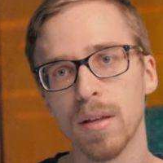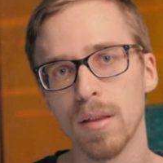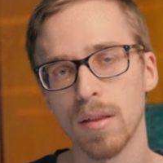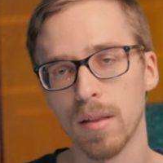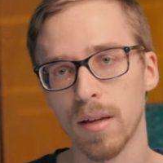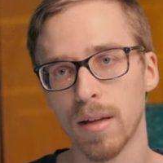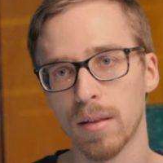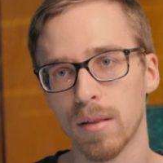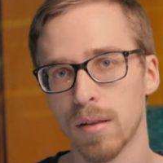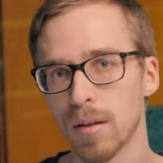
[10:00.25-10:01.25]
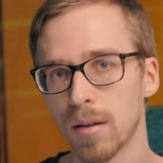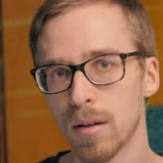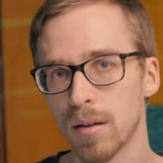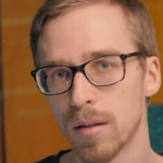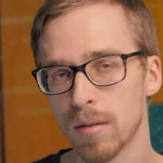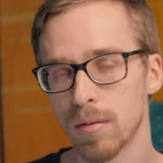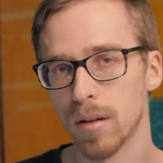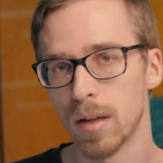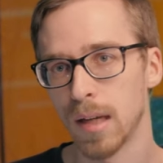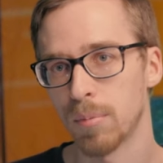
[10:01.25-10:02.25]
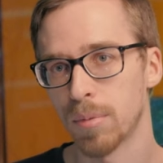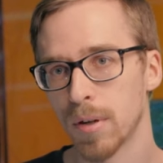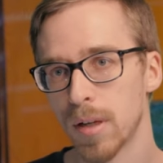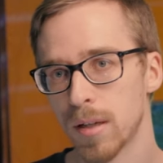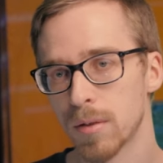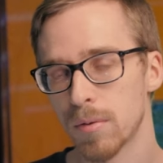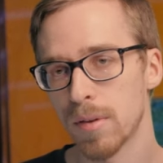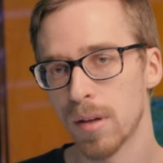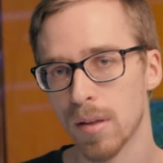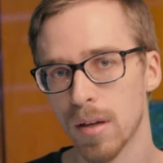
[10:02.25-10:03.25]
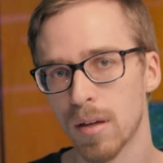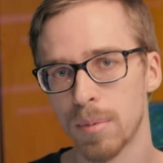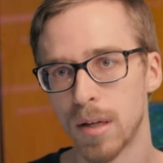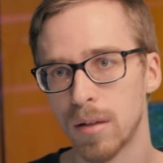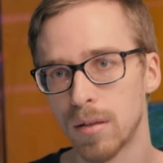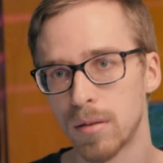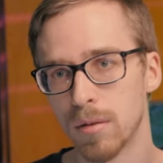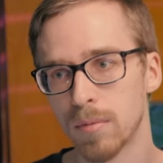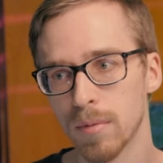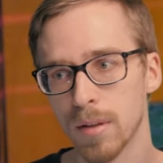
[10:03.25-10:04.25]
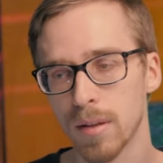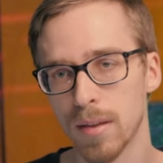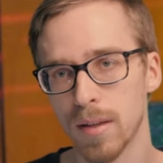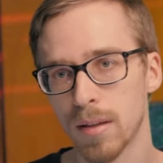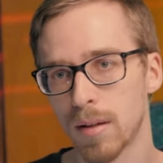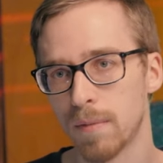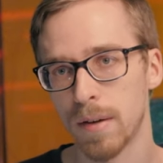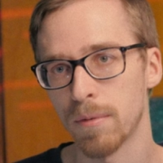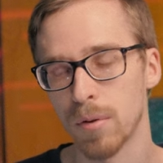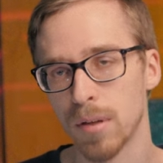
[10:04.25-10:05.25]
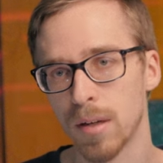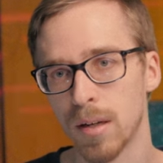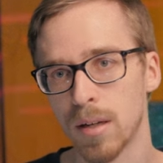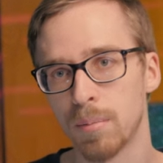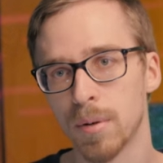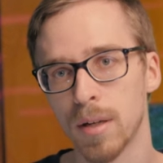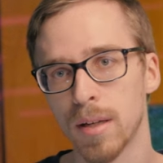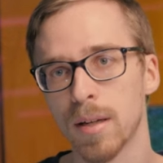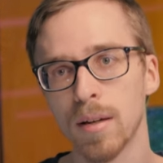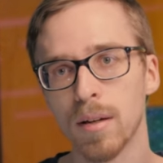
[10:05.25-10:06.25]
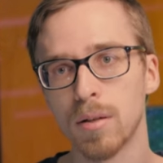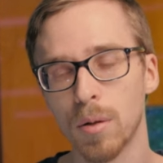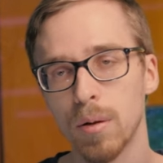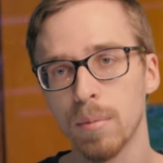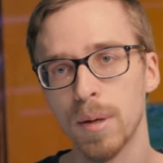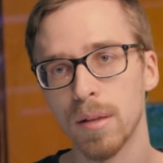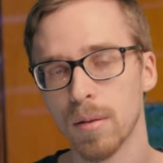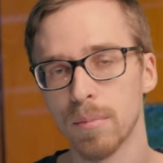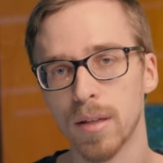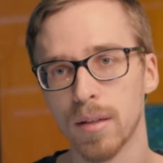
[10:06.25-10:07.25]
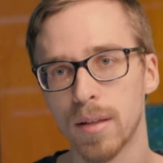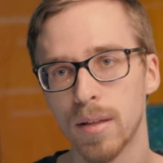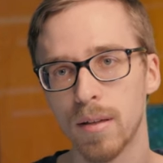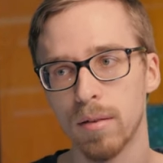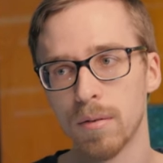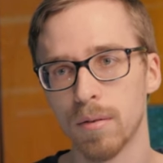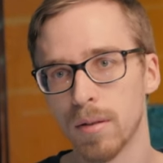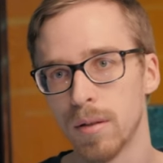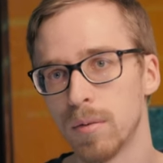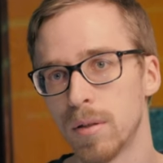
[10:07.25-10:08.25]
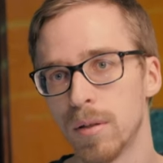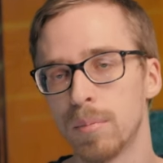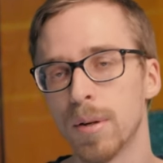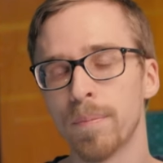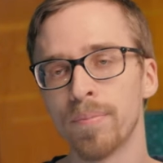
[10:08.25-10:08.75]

since it's a pretty interesting setup, and I don't really think that I've ever seen anybody talk about something like this on YouTube.